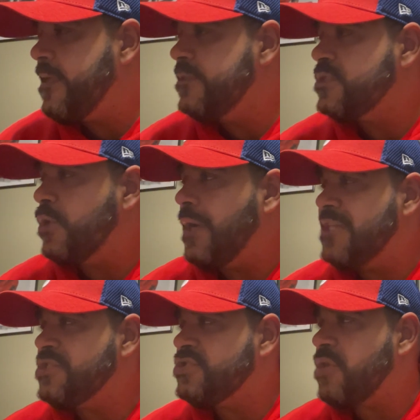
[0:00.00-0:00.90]
So I
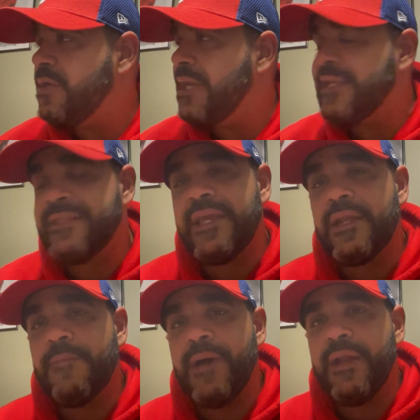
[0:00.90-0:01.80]
just started, like,
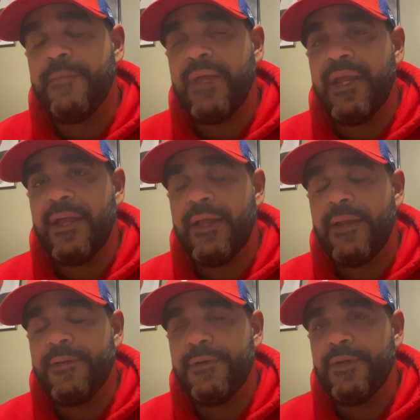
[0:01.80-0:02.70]
thinking about it, man.
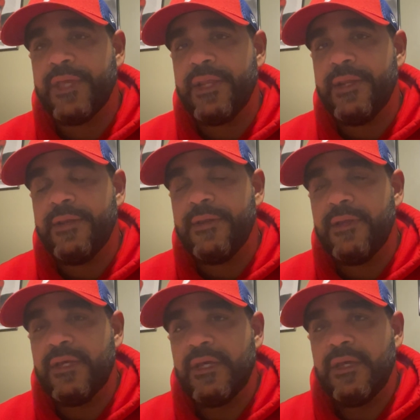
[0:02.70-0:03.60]
I looking
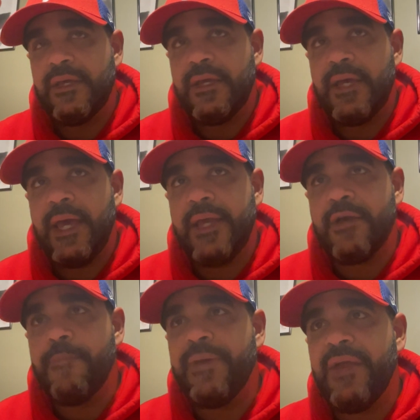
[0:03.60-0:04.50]
at
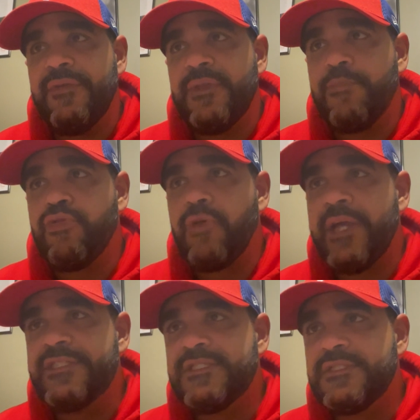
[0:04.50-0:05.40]
comparing the
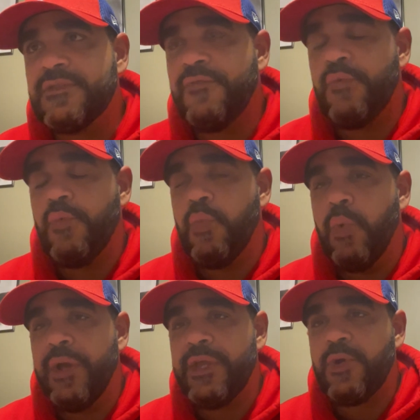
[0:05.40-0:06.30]
prices of
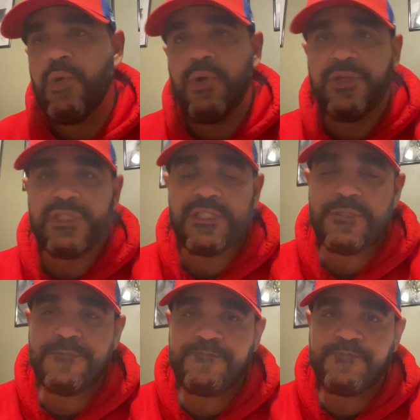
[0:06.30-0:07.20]
what it costs
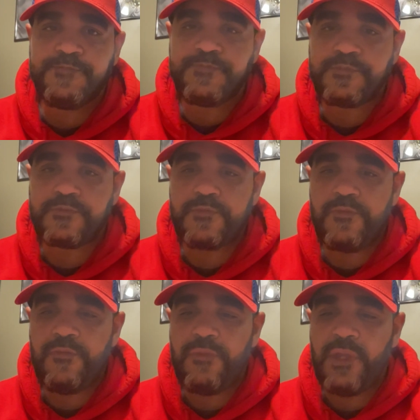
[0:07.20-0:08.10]

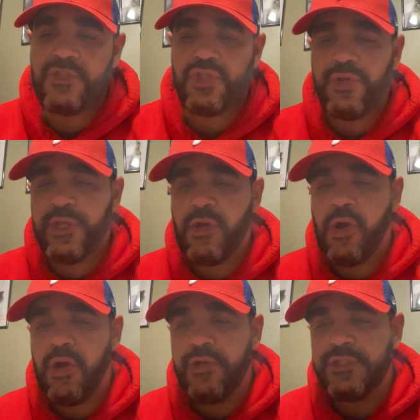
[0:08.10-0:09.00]
certain
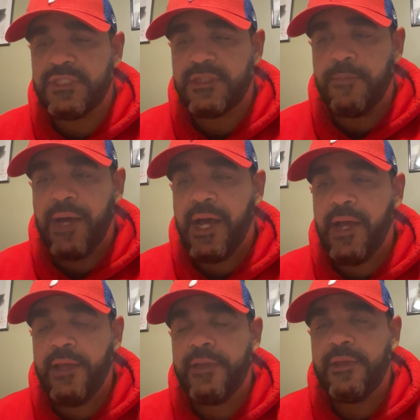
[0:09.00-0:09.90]
cards to
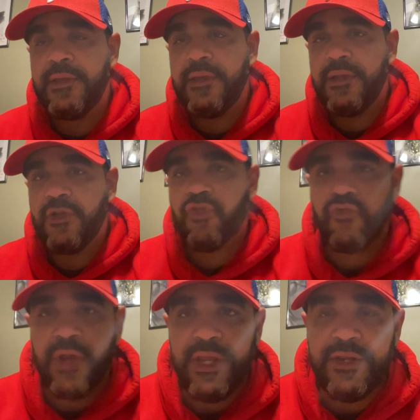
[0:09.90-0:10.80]
buy
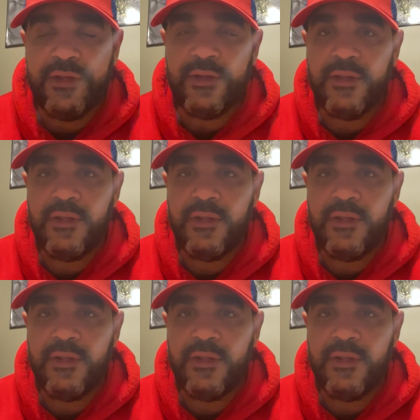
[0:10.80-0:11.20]
graded